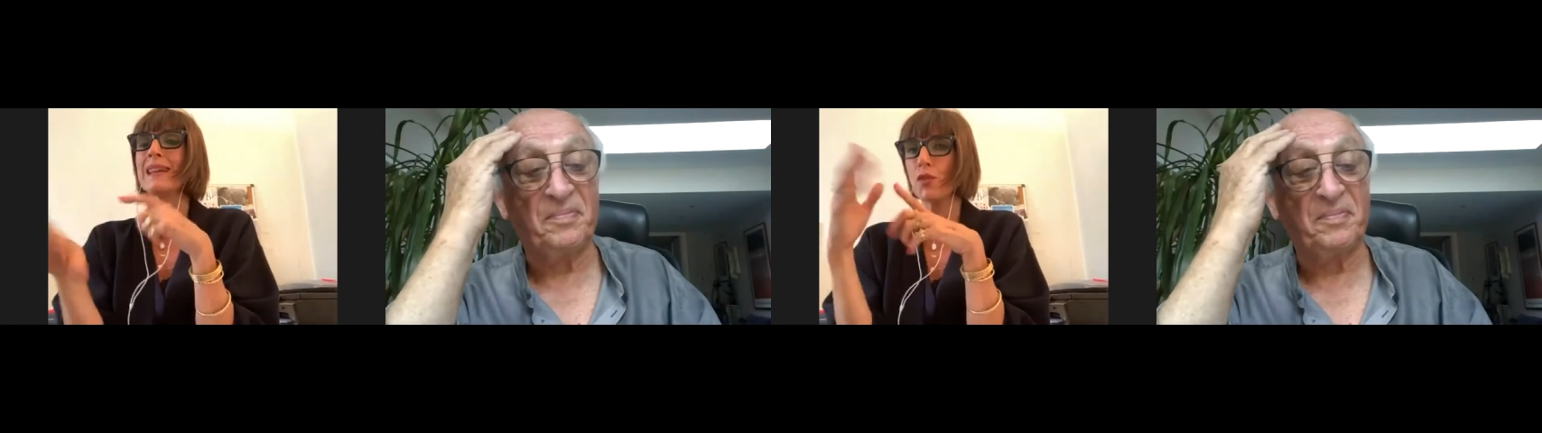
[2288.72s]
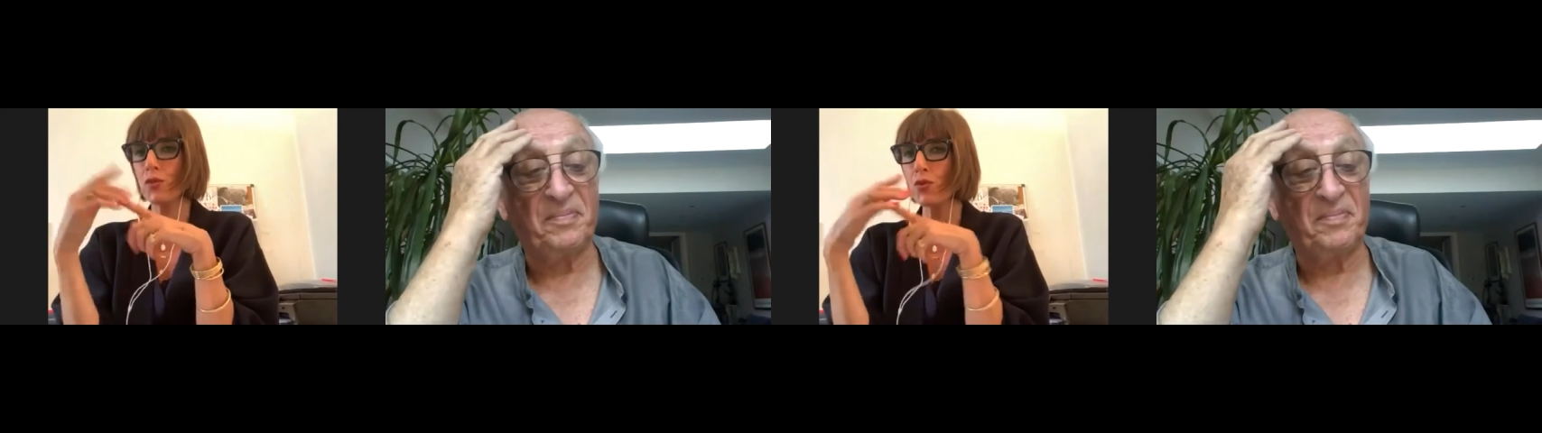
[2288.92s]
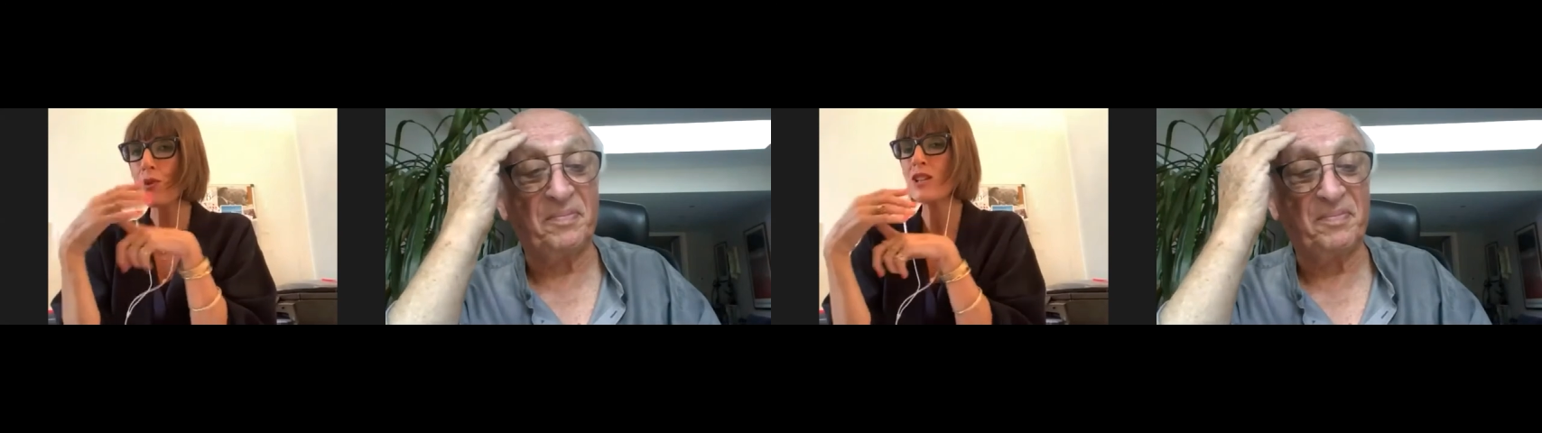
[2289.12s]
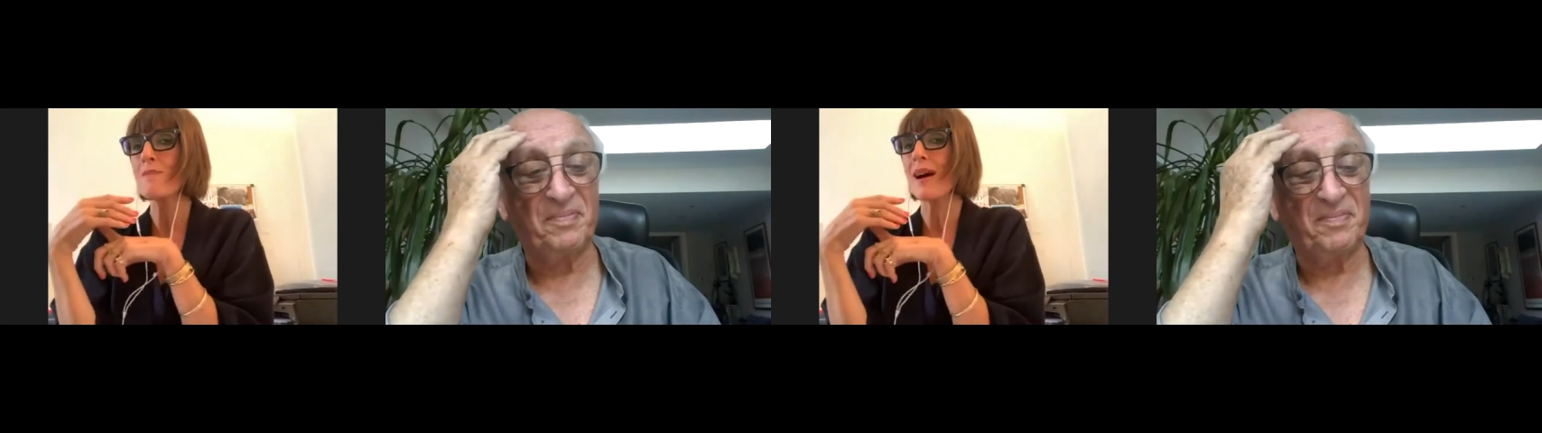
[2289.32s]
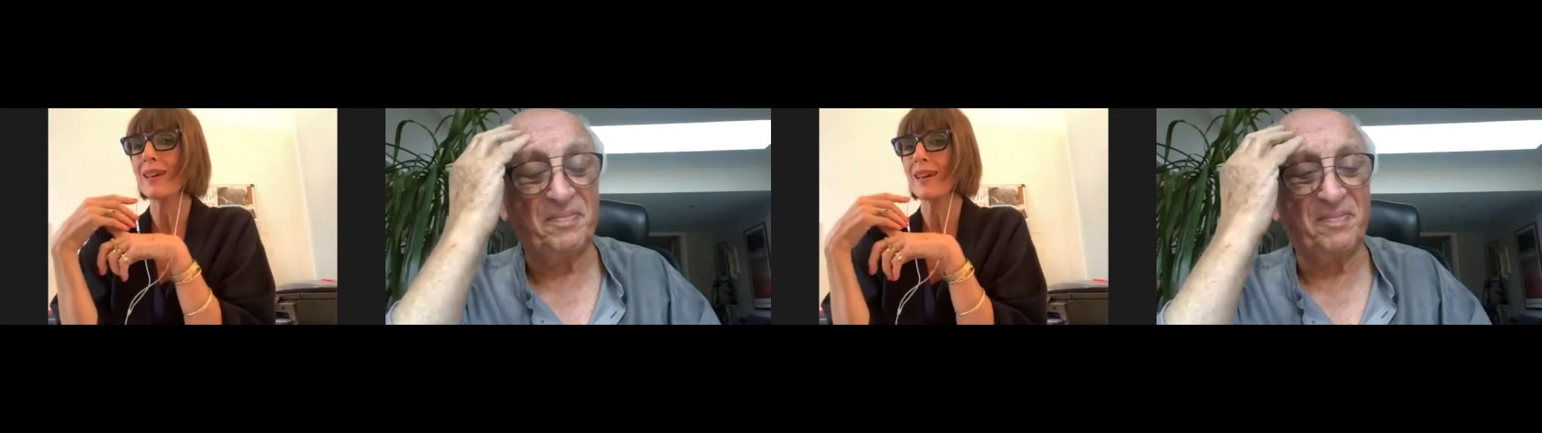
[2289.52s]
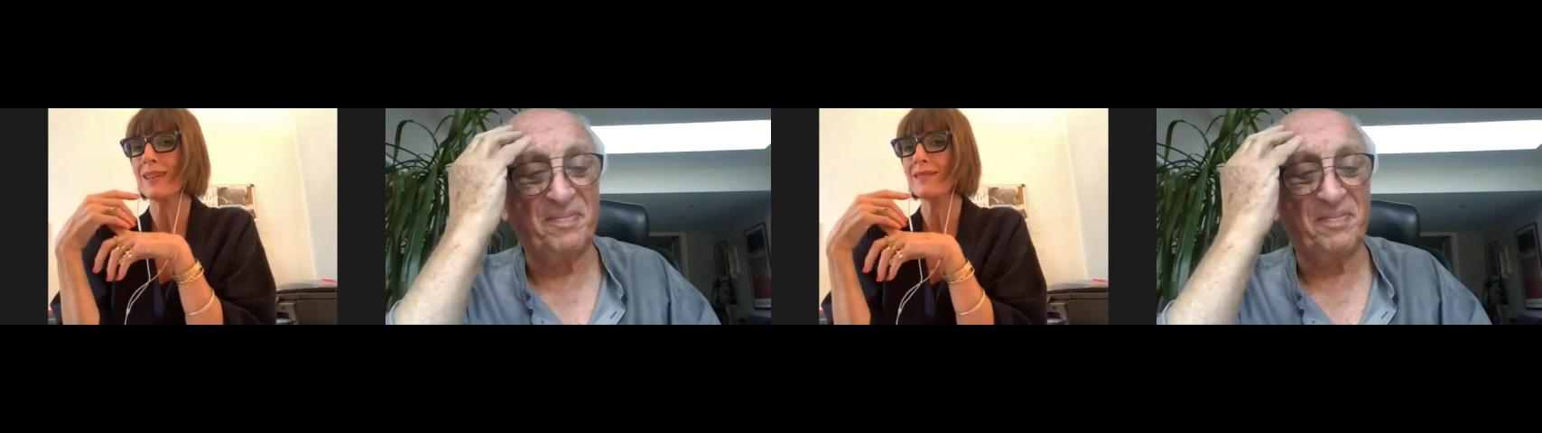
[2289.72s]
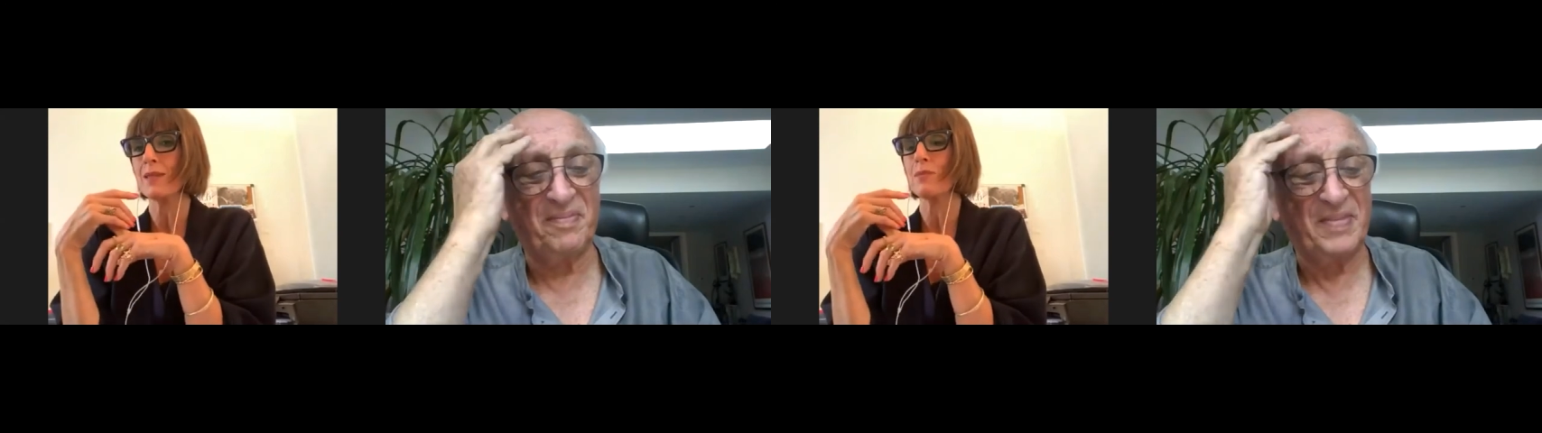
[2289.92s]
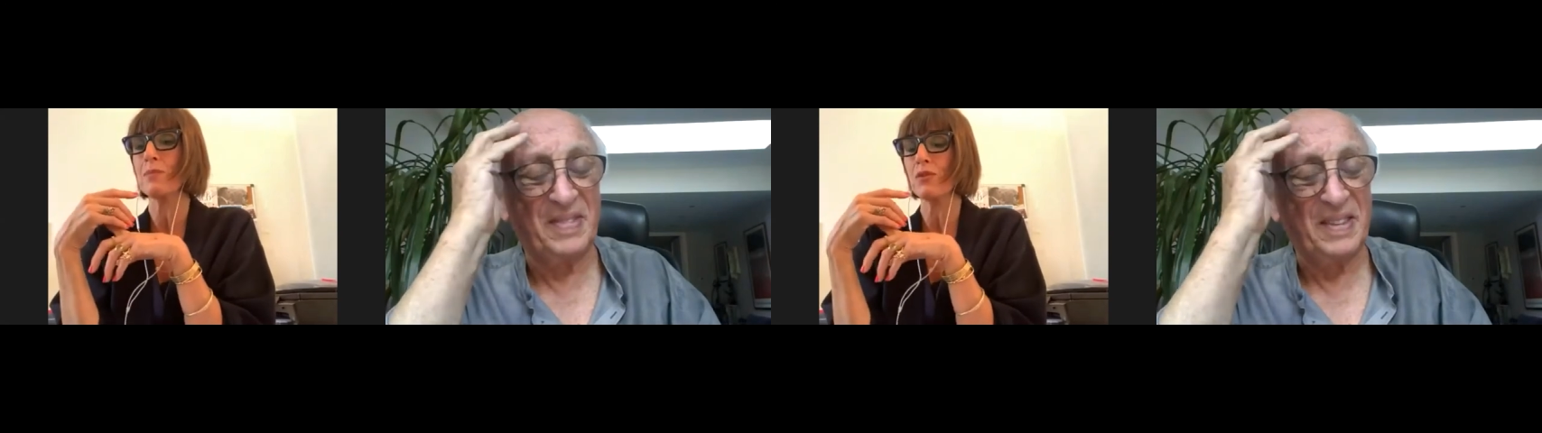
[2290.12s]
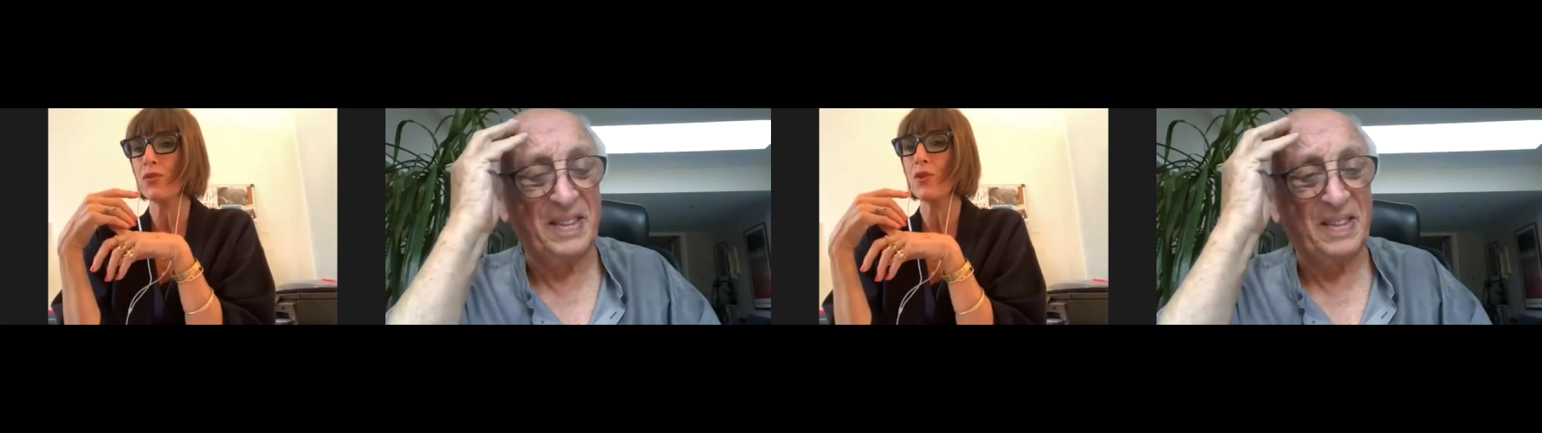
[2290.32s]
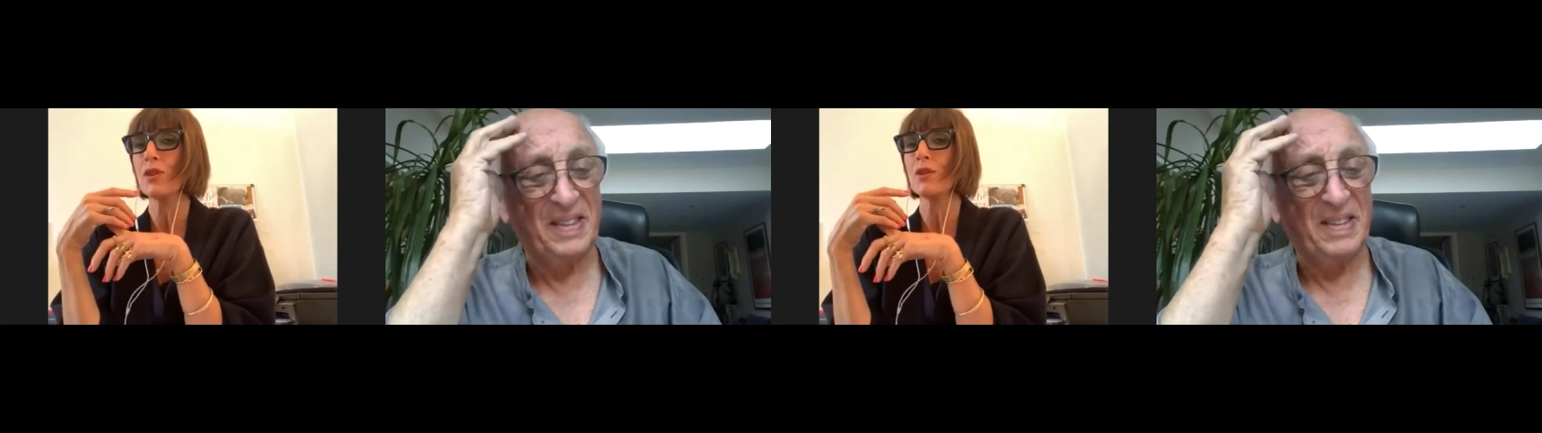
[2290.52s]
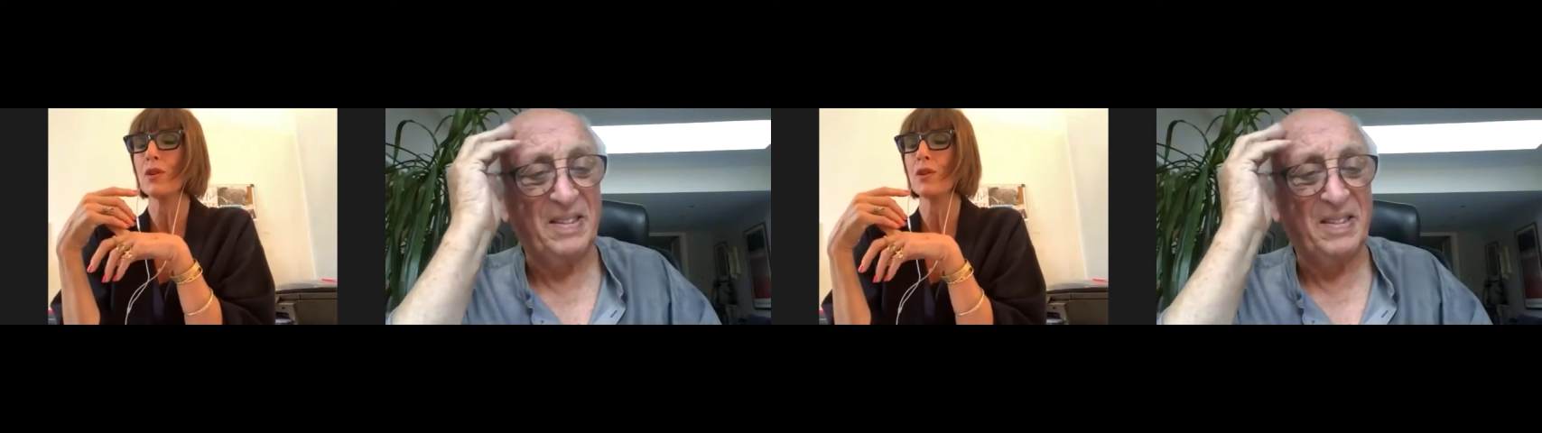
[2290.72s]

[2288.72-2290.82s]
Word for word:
Speaker 1: the French market before,